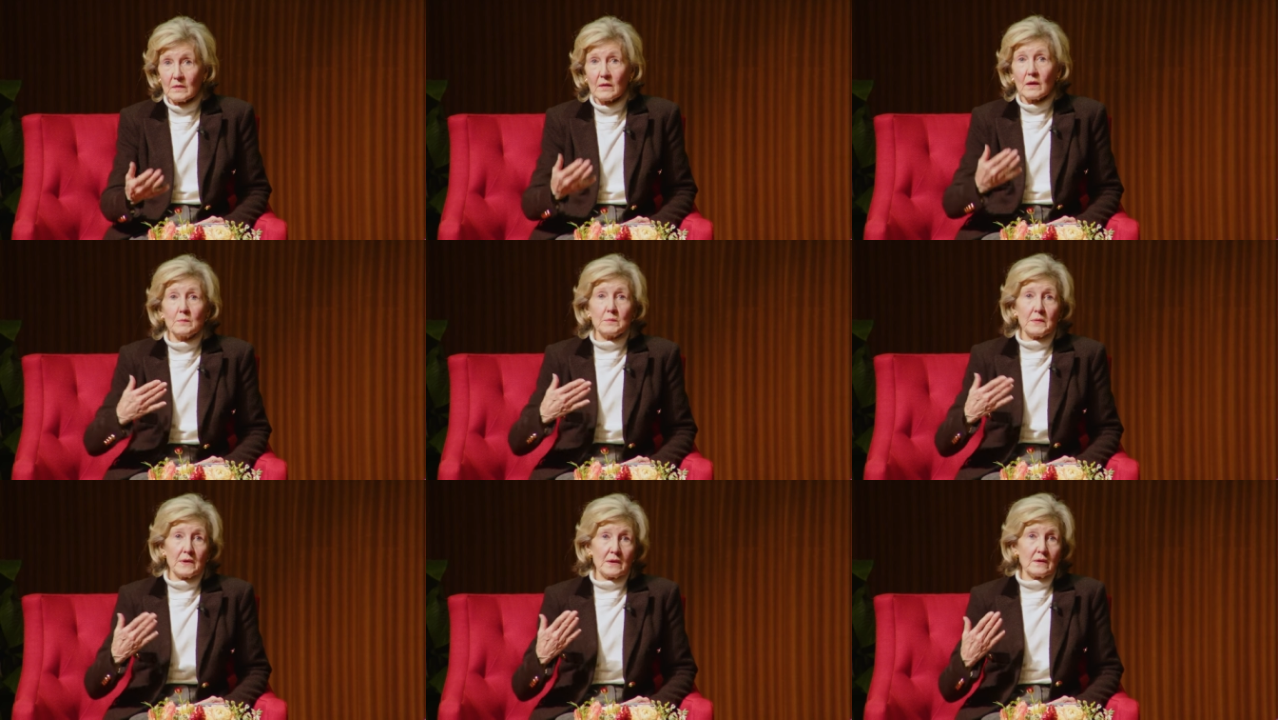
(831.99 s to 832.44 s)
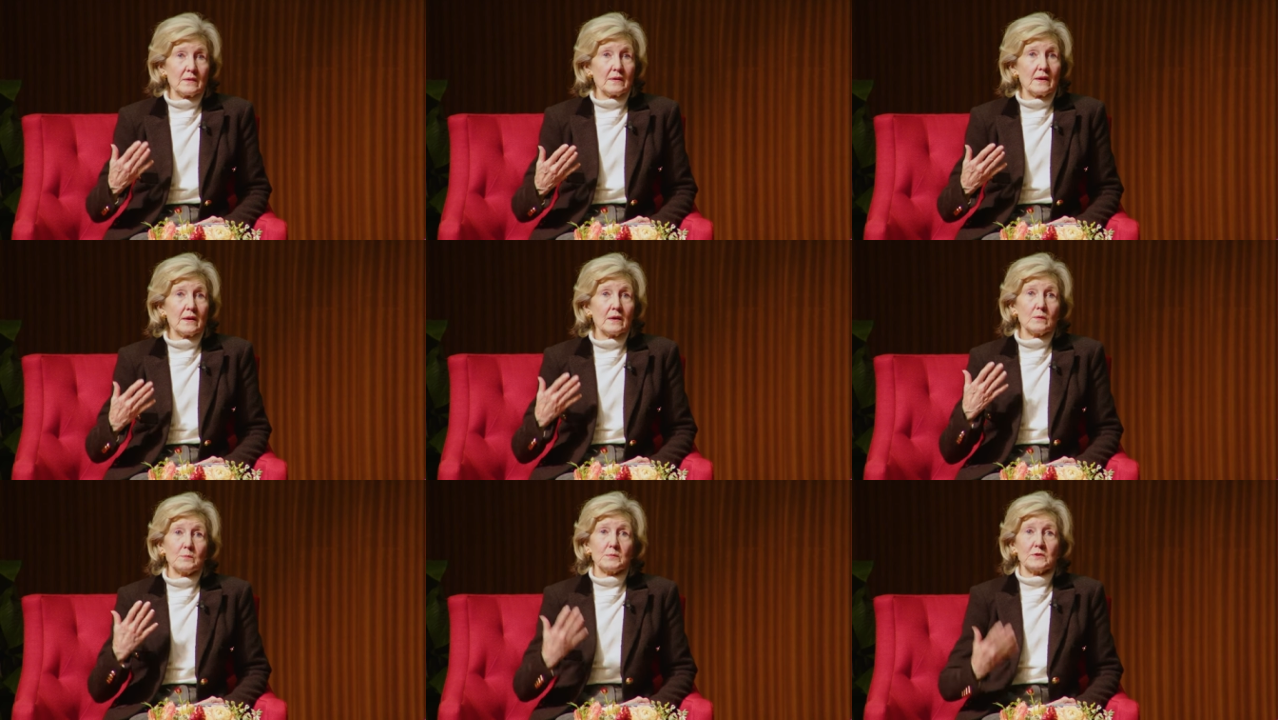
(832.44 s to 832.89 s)
I mean,
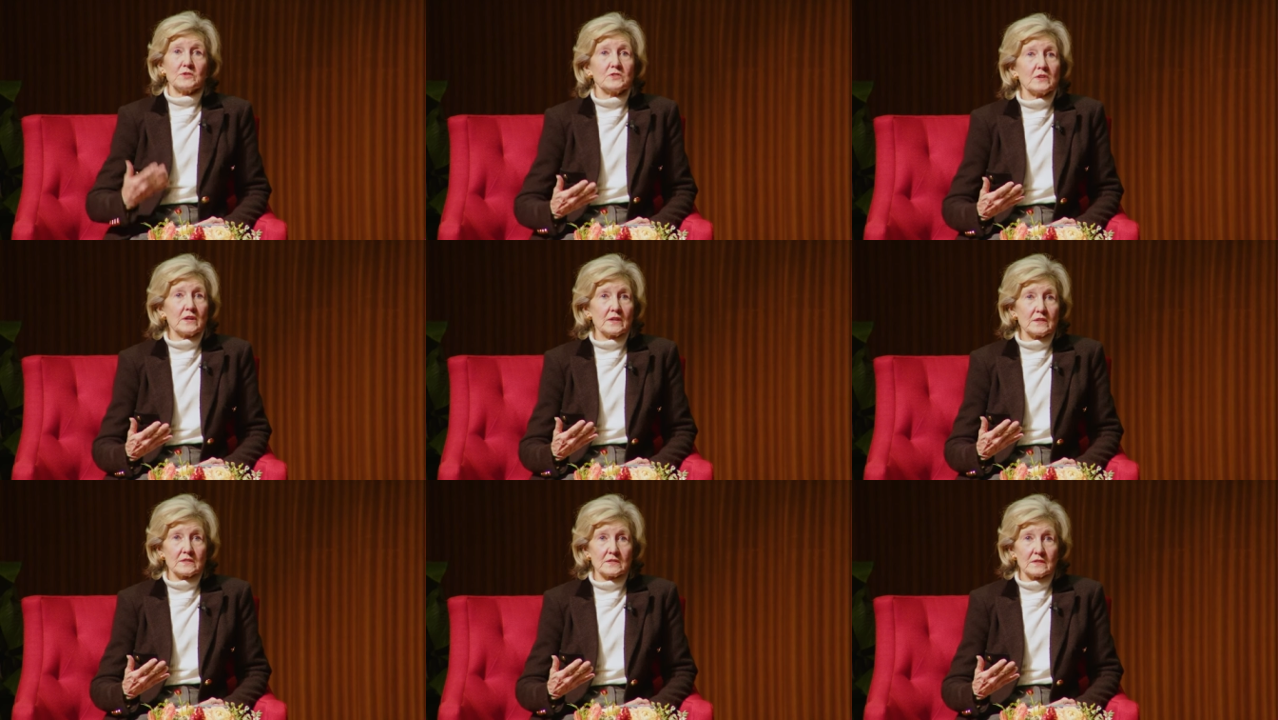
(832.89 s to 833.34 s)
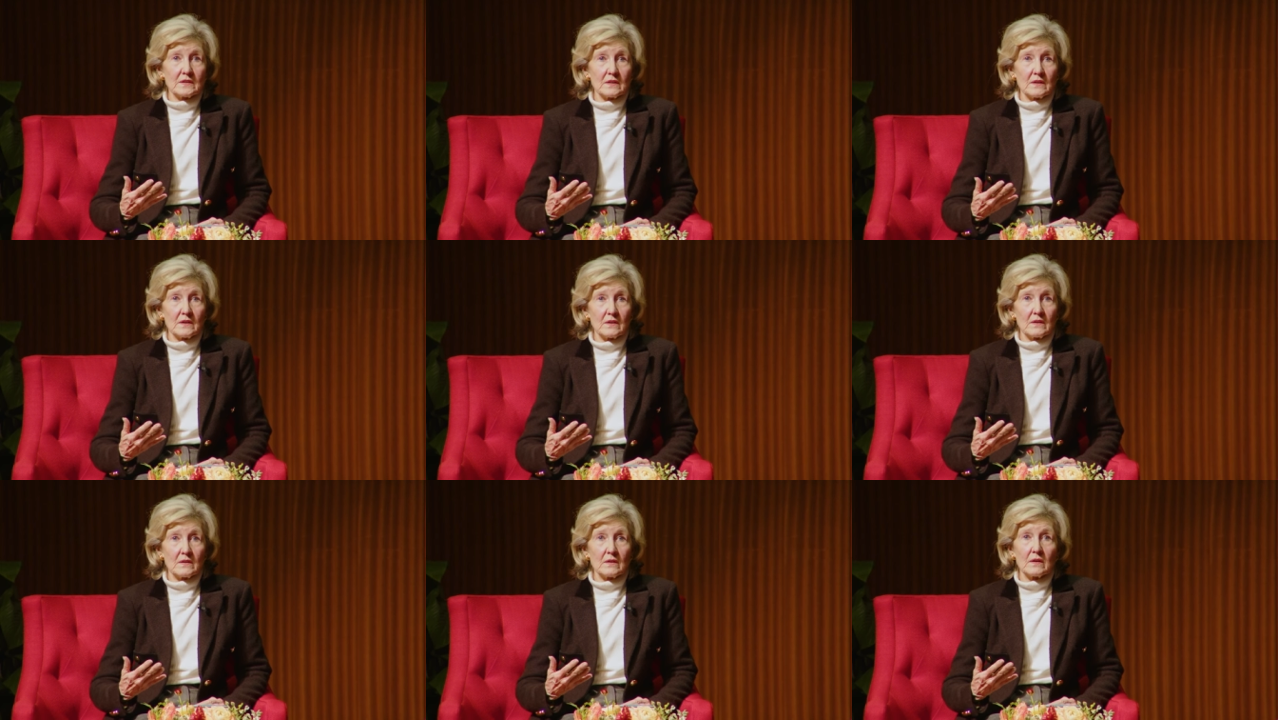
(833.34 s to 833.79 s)
LBJ
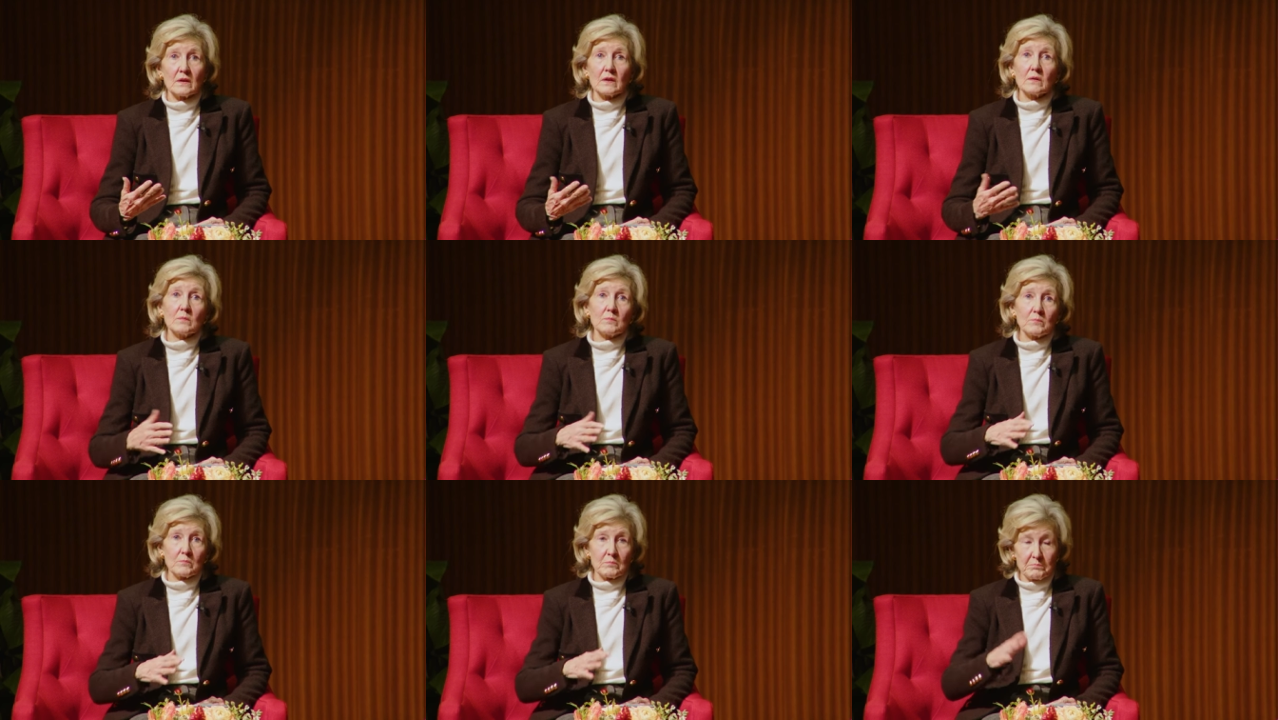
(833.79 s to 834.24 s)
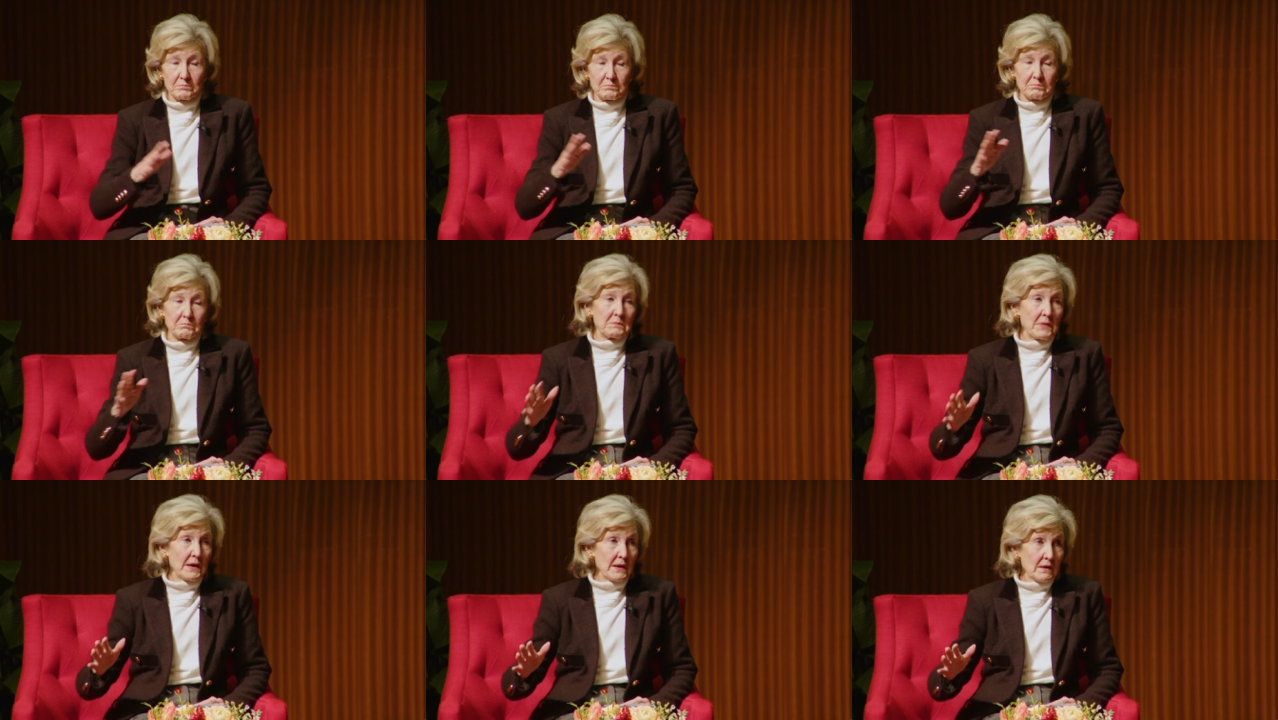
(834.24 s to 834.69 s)
said,
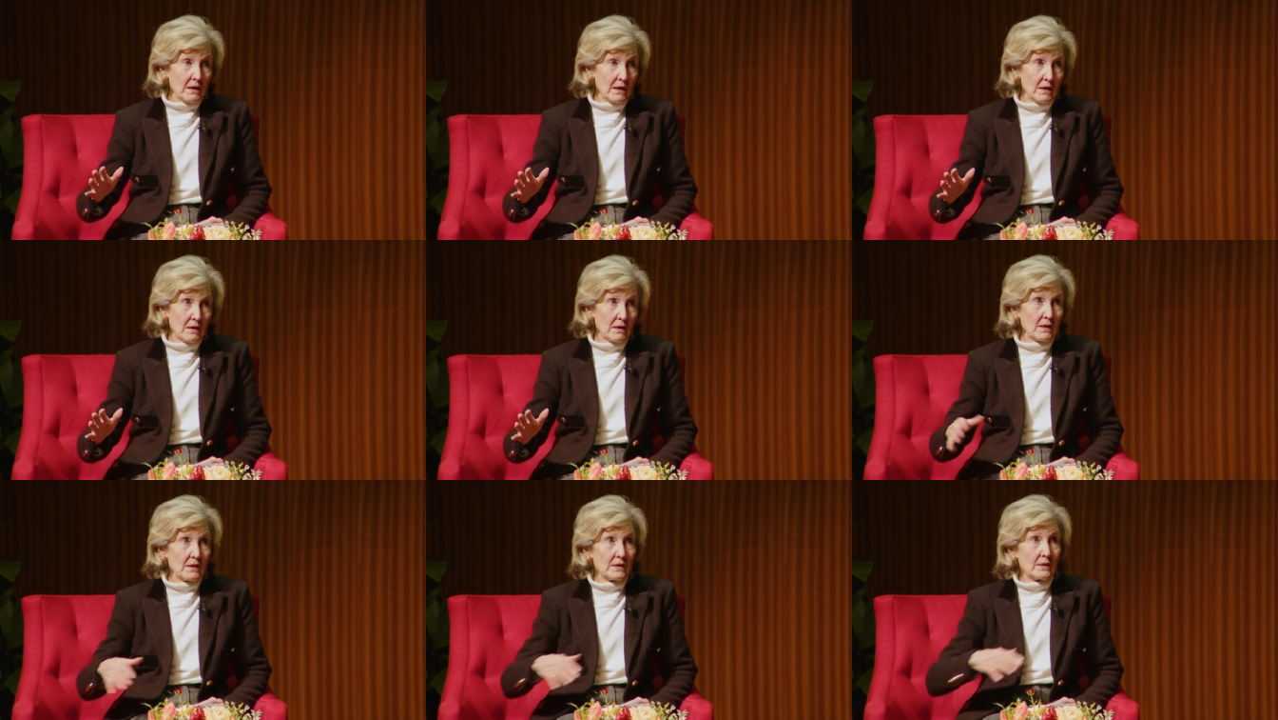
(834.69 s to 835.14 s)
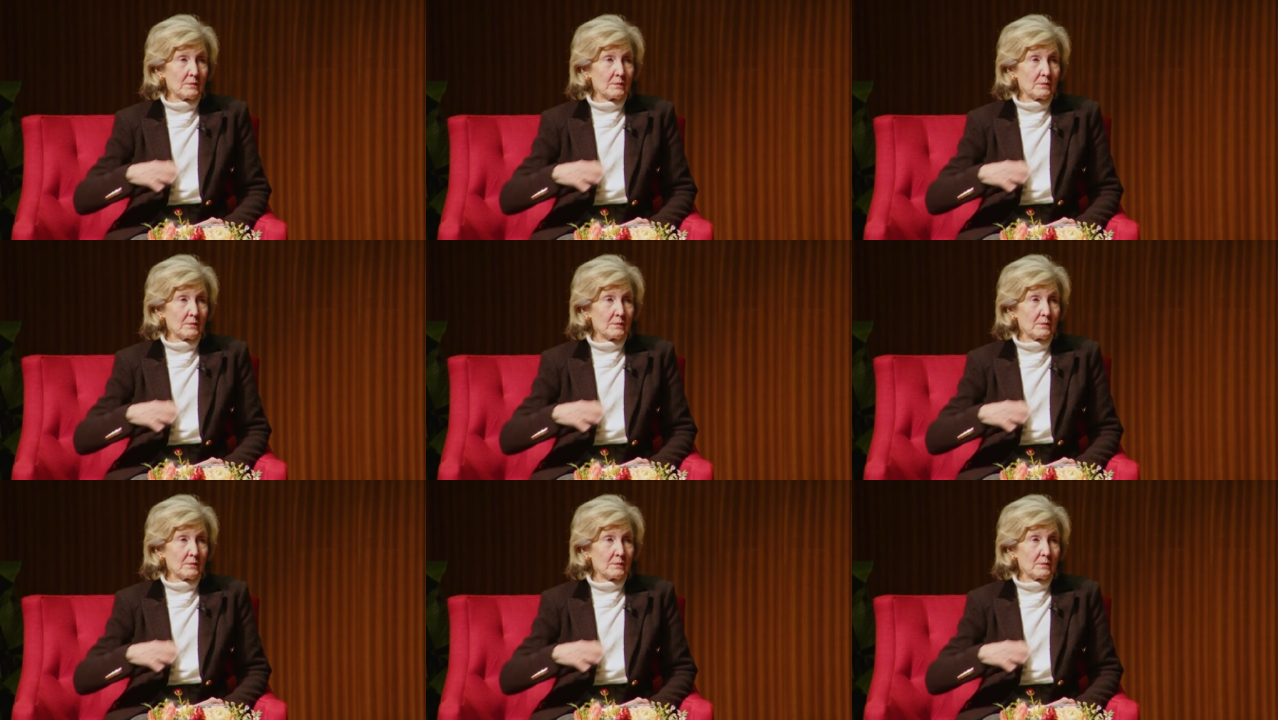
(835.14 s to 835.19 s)
by God,